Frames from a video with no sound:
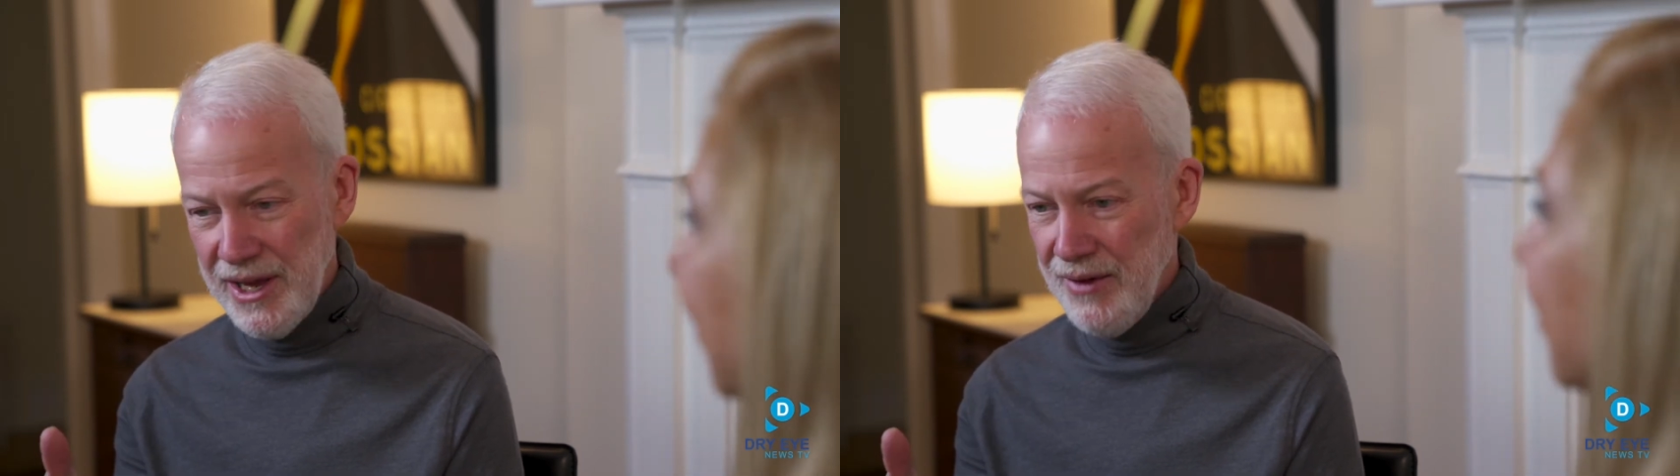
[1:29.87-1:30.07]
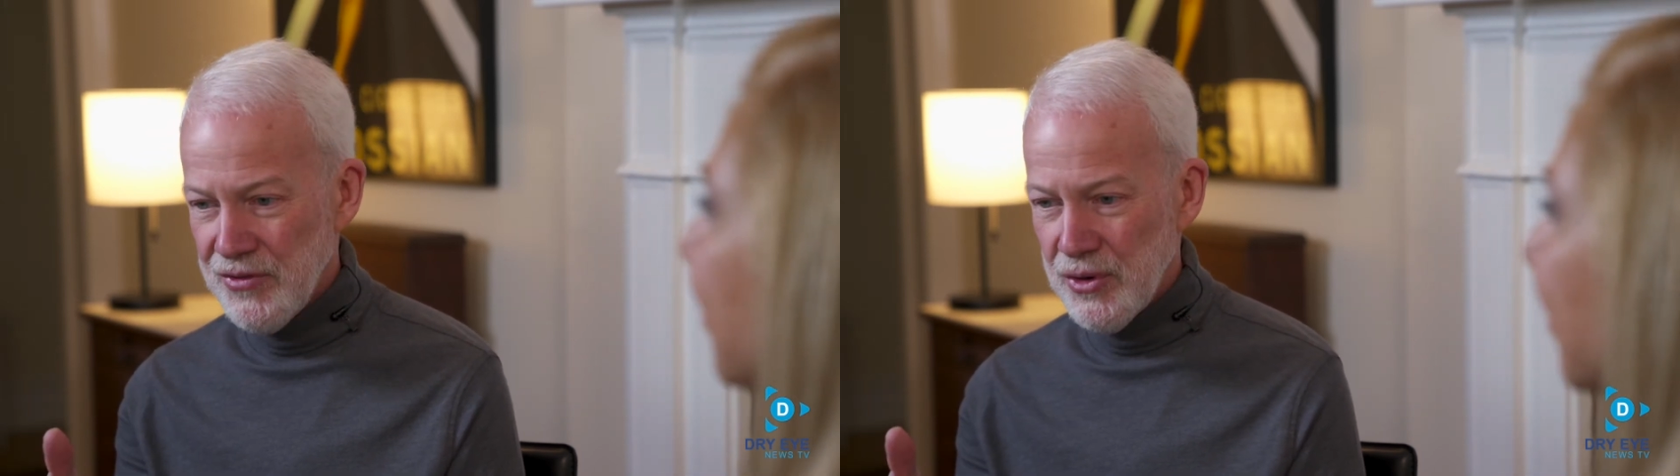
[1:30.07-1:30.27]

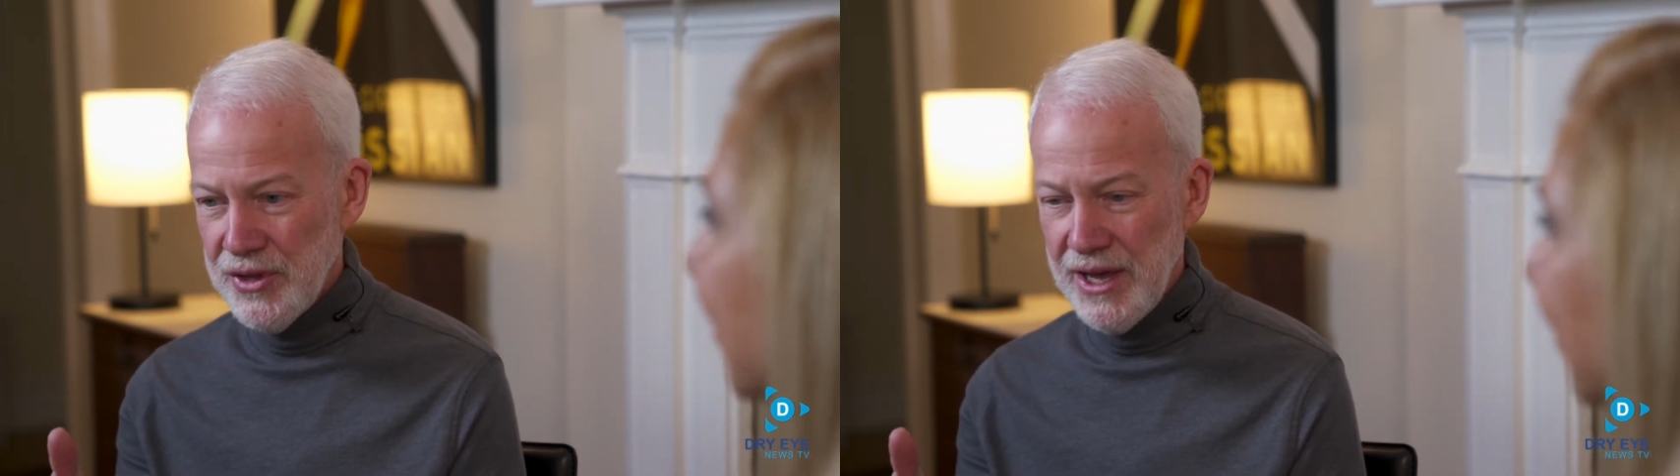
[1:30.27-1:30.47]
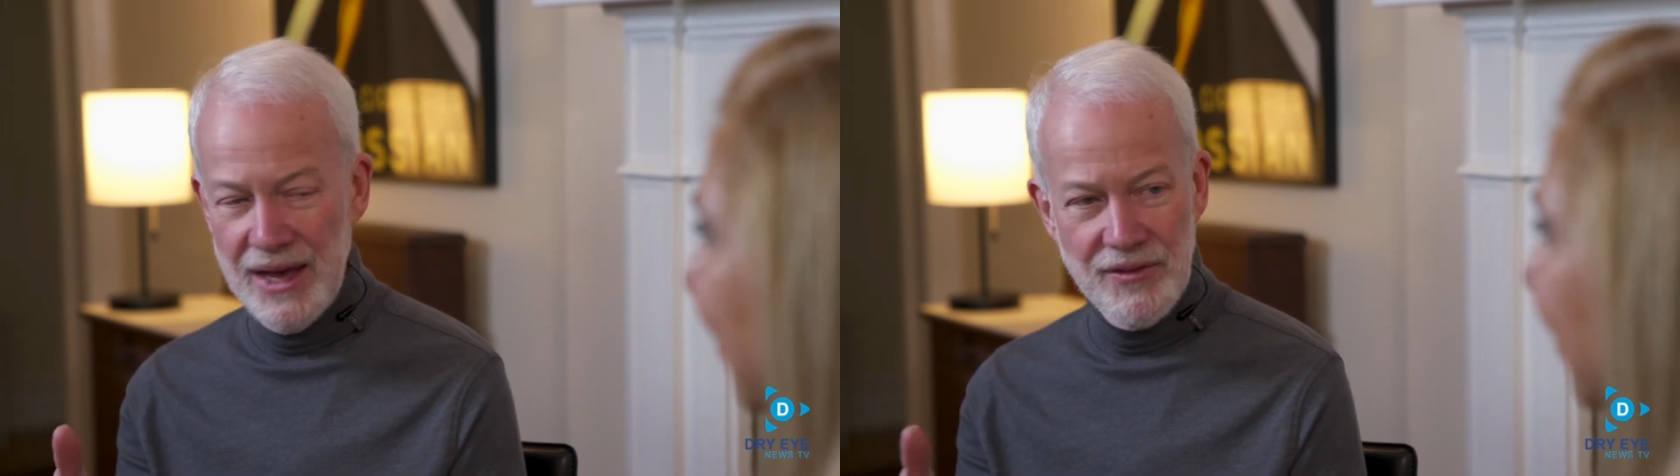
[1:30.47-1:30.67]
after
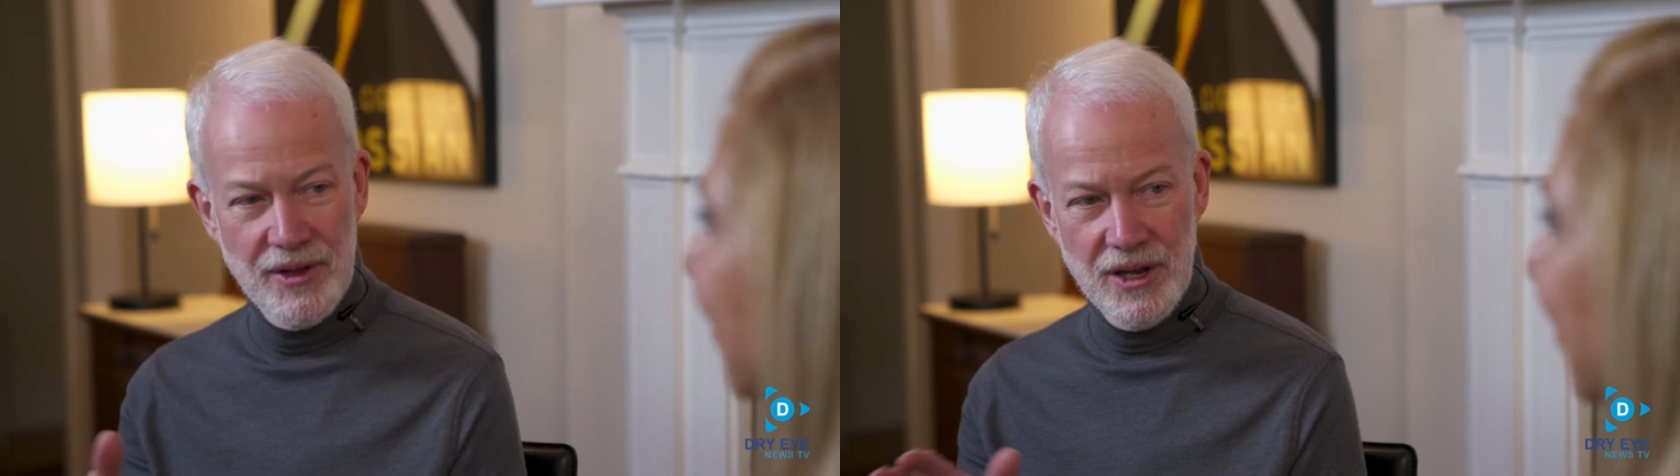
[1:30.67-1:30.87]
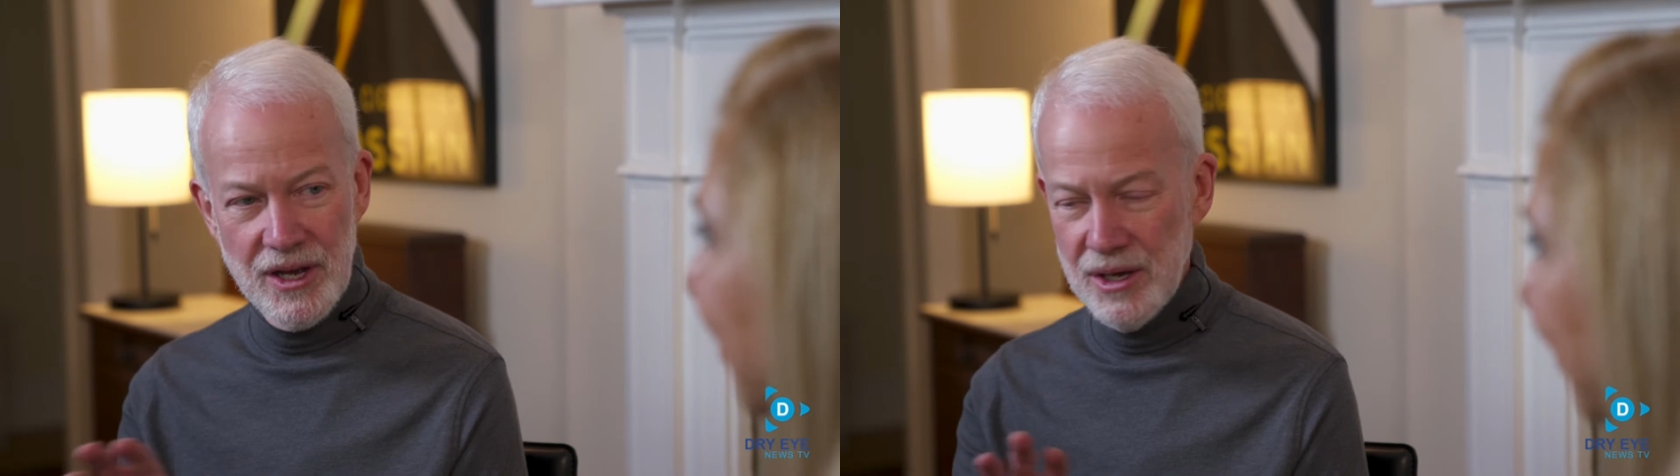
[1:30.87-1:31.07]
they have
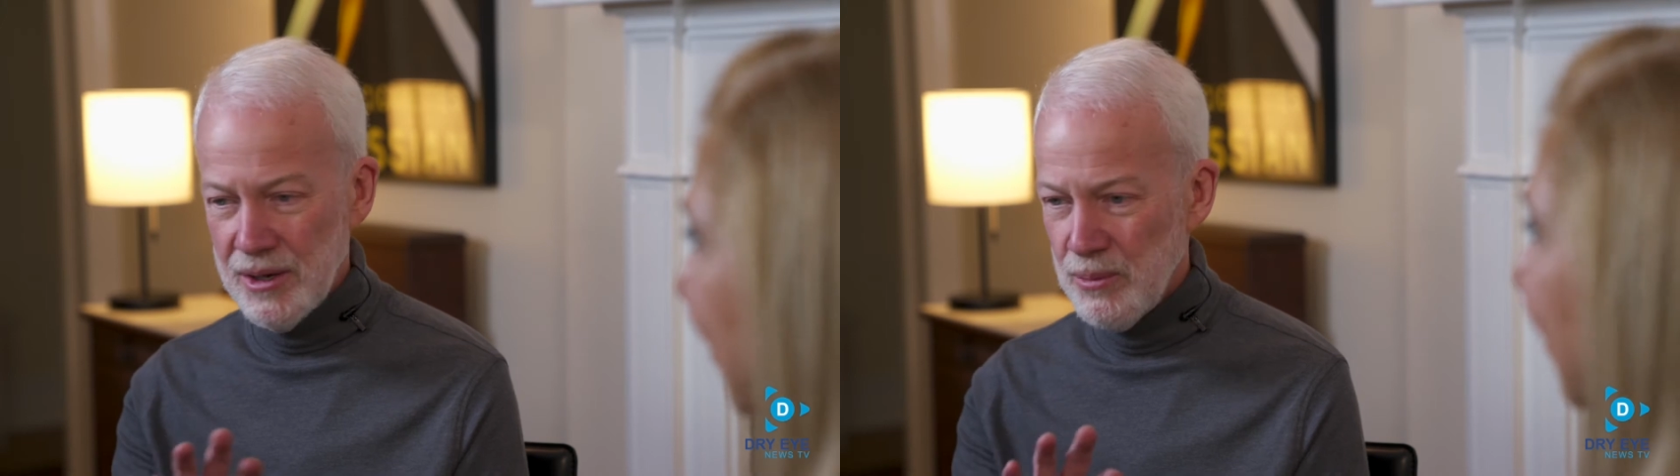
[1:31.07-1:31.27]
a